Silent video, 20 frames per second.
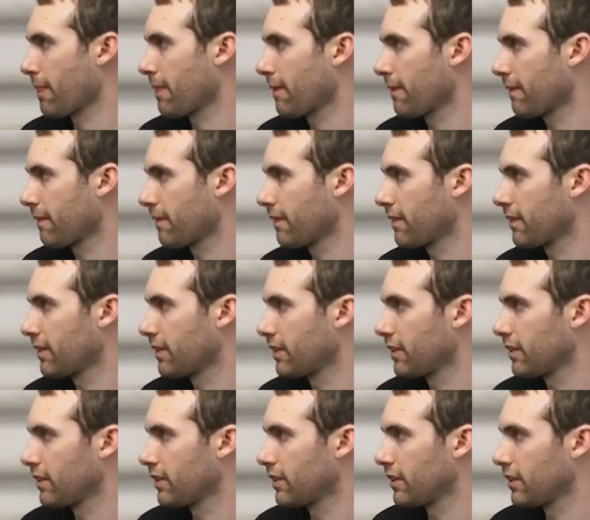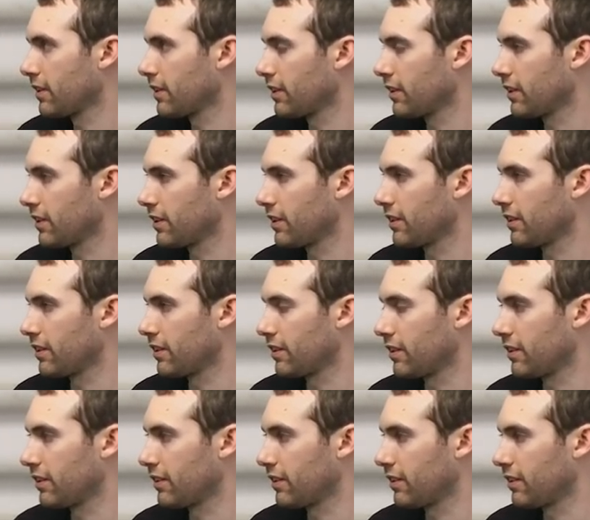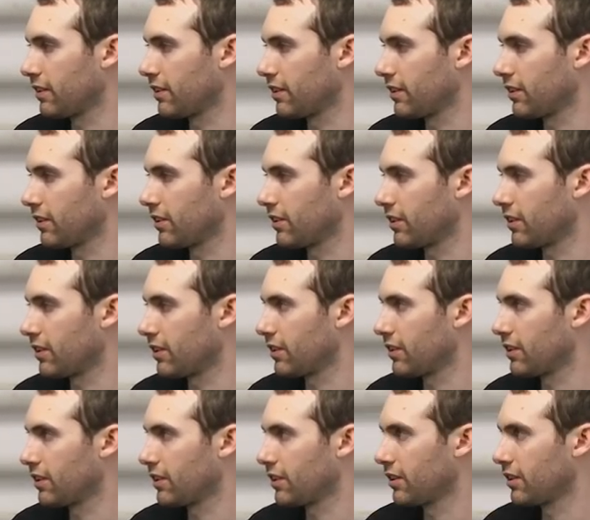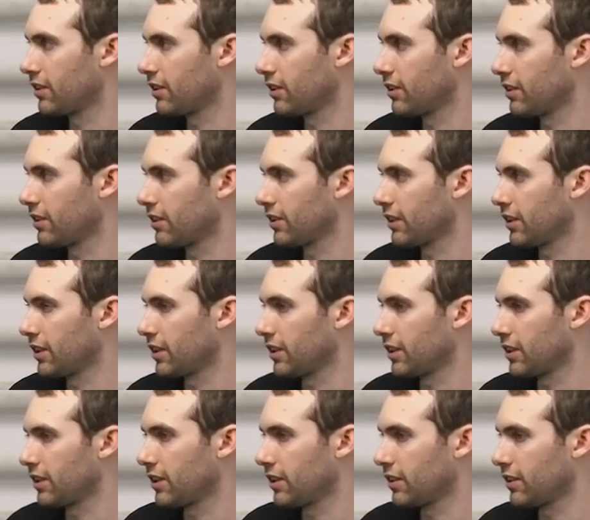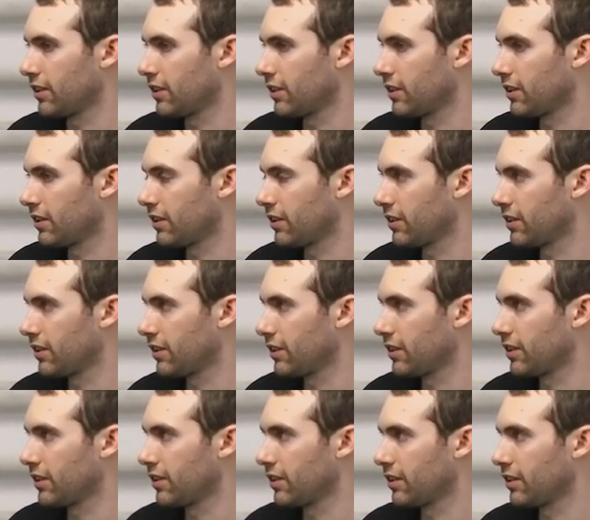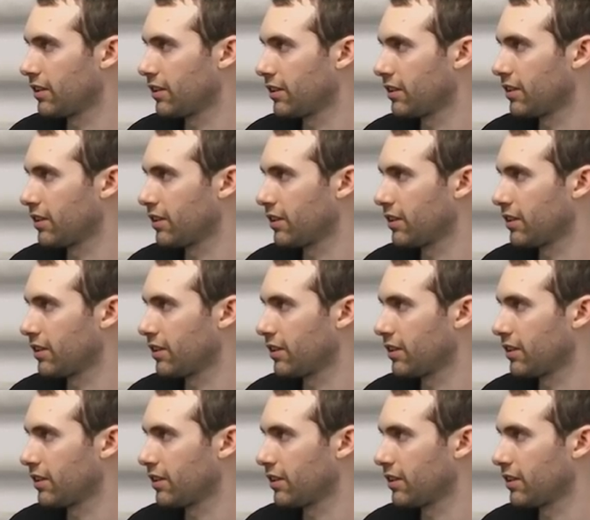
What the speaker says: (not speaking)